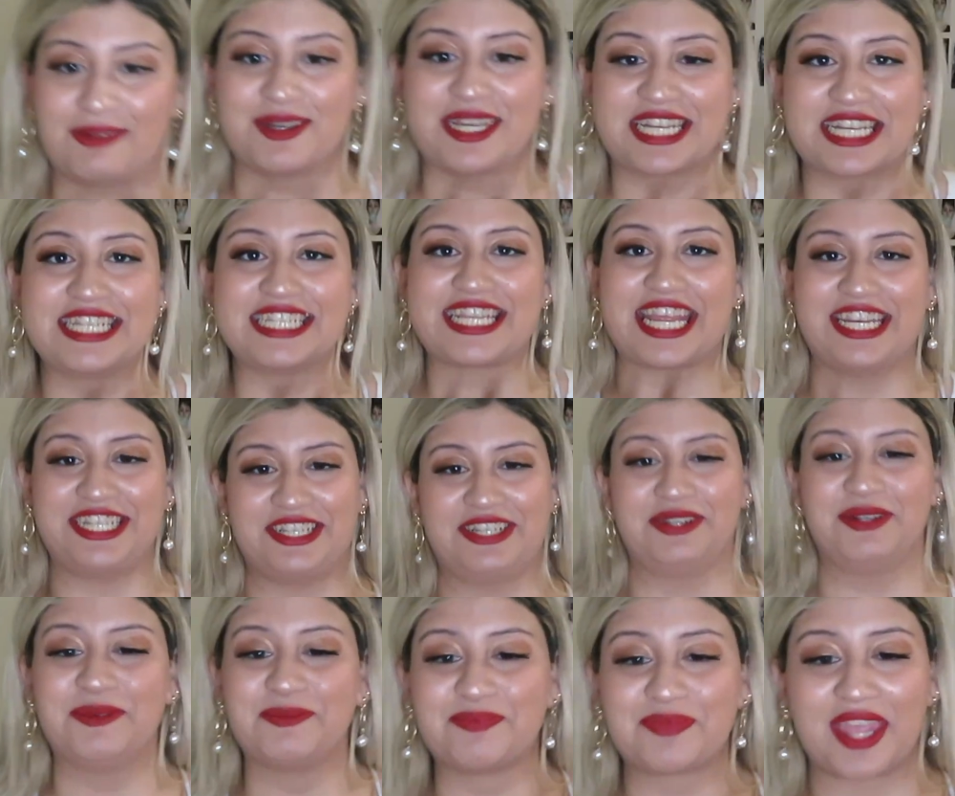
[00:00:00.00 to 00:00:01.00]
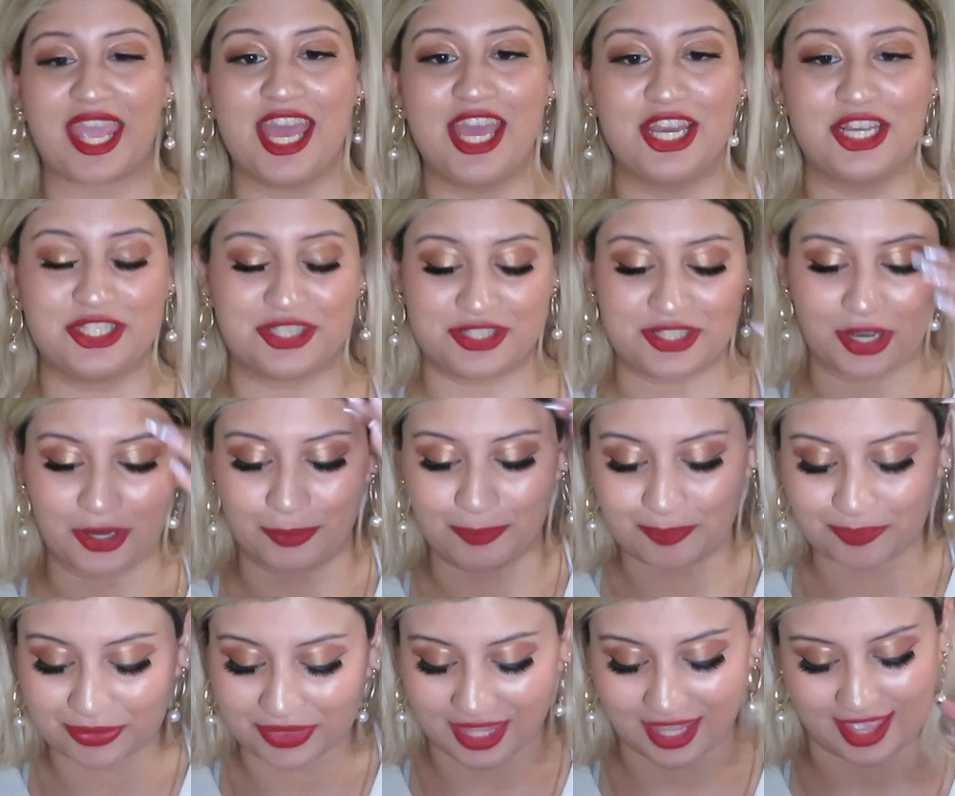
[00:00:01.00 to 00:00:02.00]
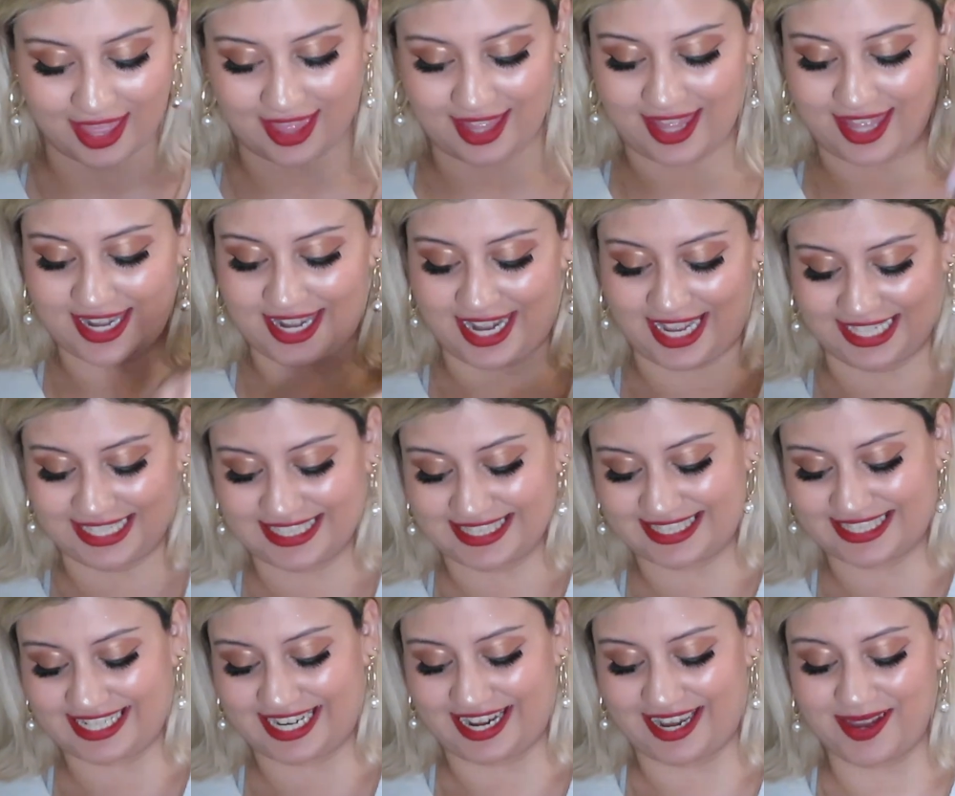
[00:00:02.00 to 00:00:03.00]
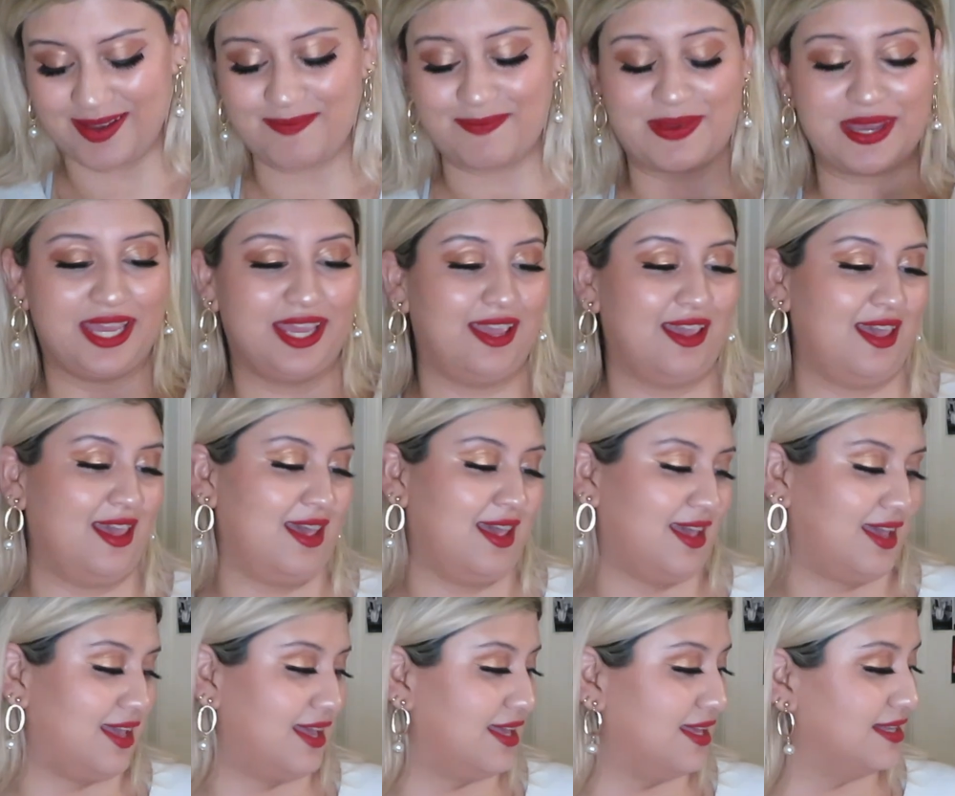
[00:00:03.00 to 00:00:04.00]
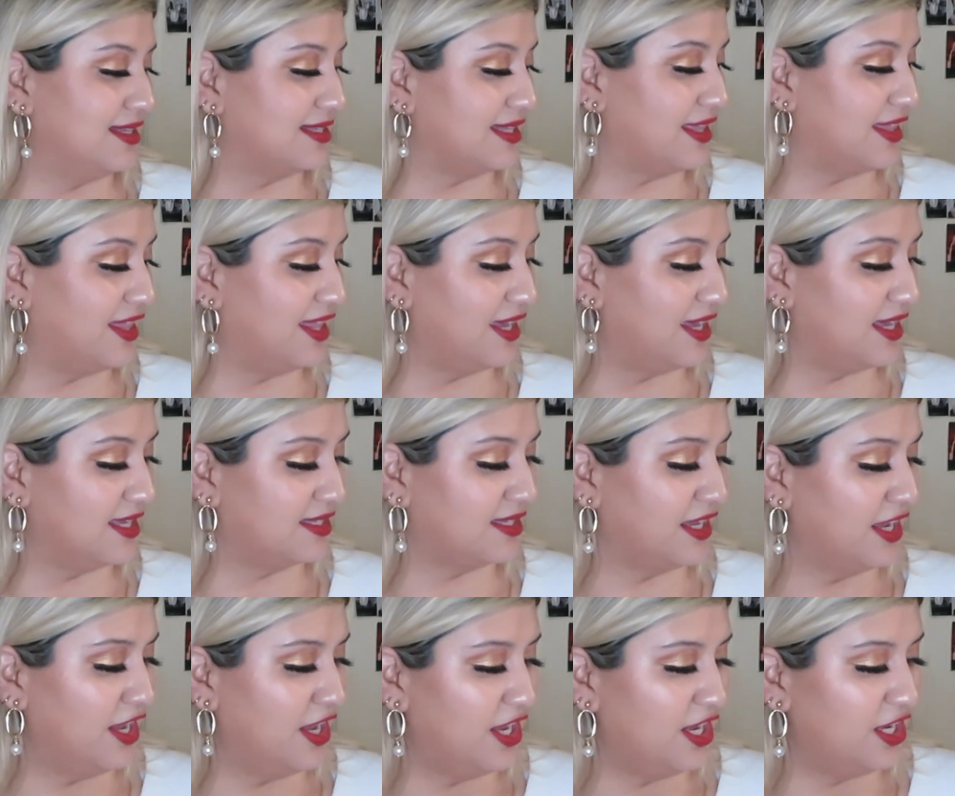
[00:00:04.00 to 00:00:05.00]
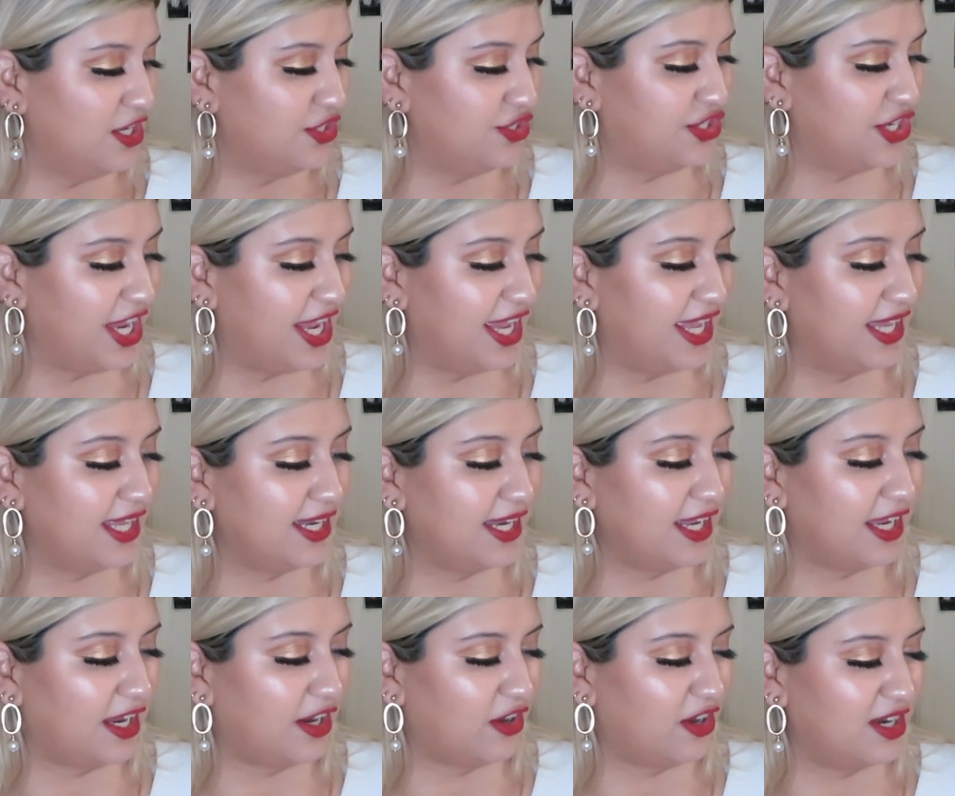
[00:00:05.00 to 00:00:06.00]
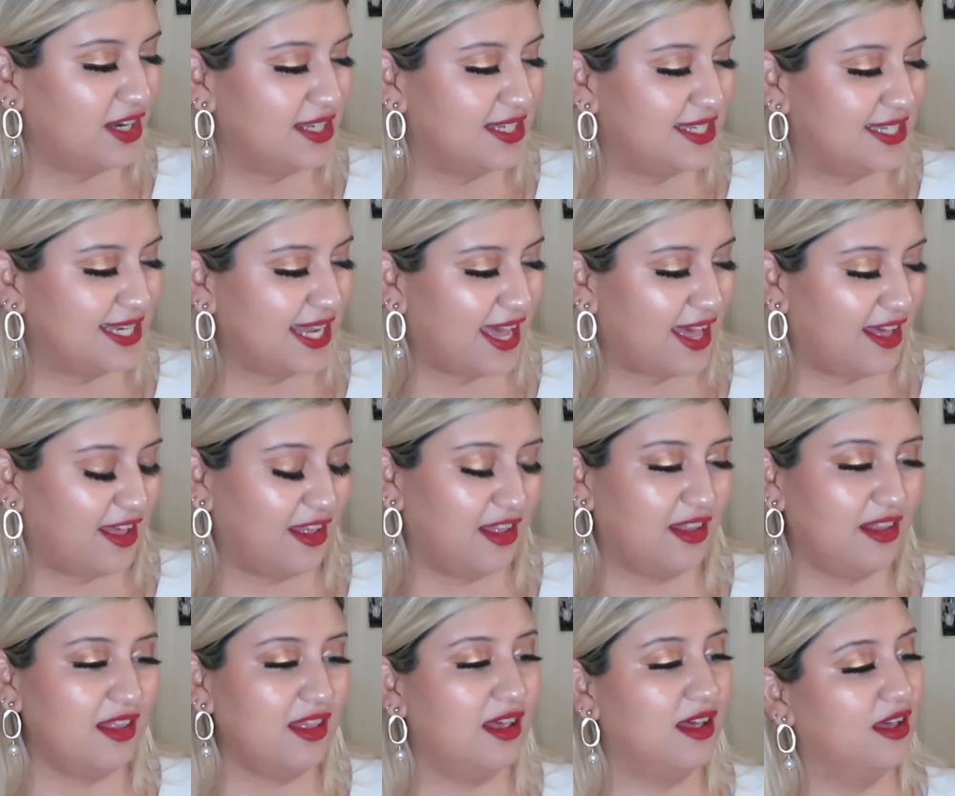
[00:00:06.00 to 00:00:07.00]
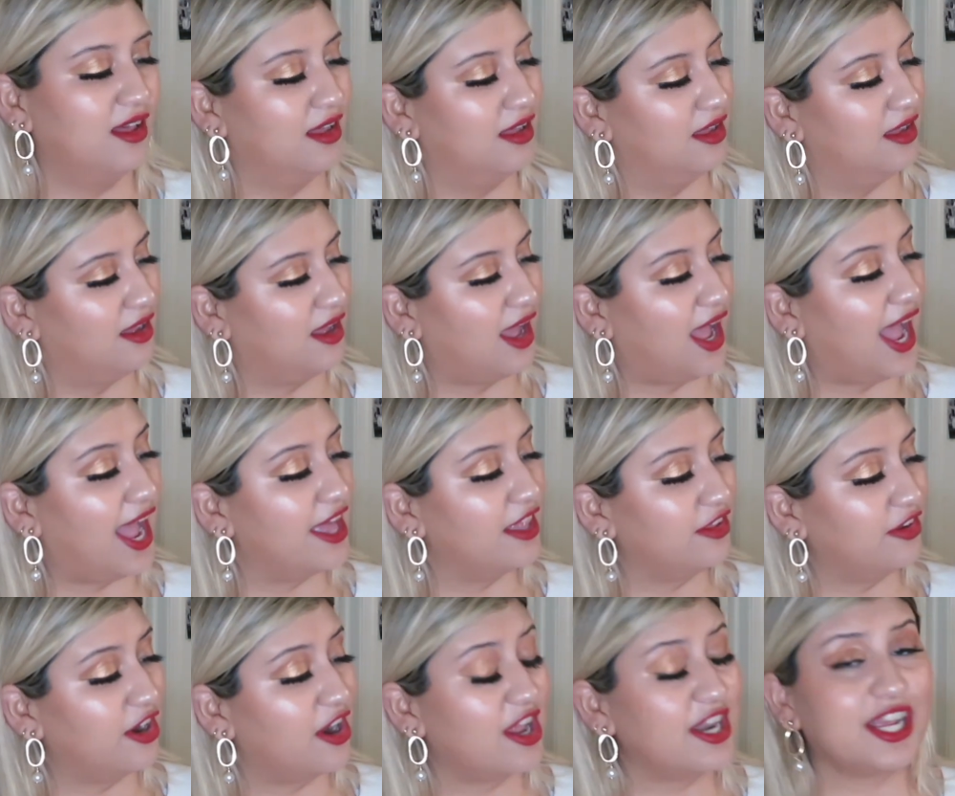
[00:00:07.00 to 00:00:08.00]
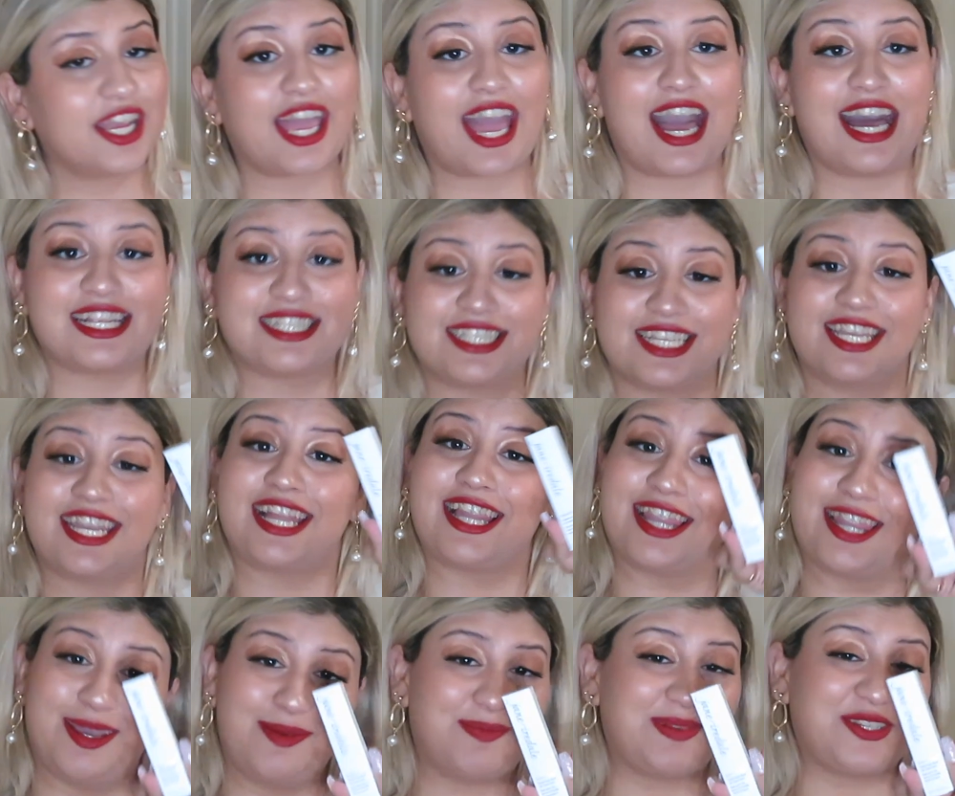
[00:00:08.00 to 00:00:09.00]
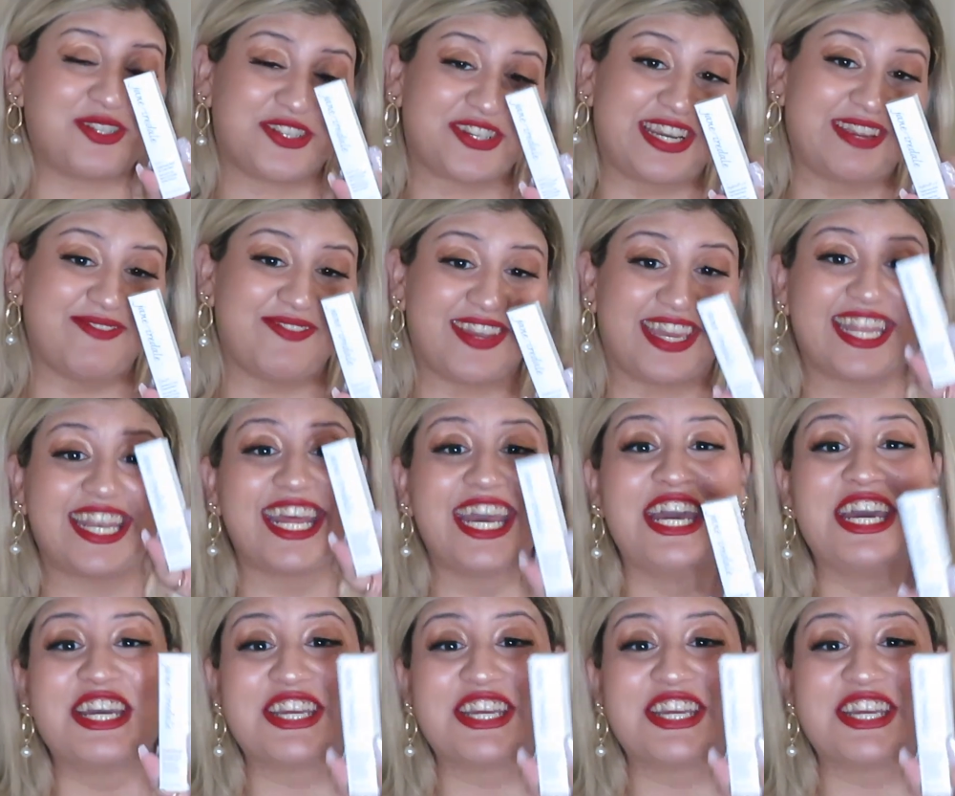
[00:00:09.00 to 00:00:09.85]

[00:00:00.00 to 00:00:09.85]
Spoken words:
we continue. So, next up is this Jane Iredale Hyaluronic Acid Lip Treatment.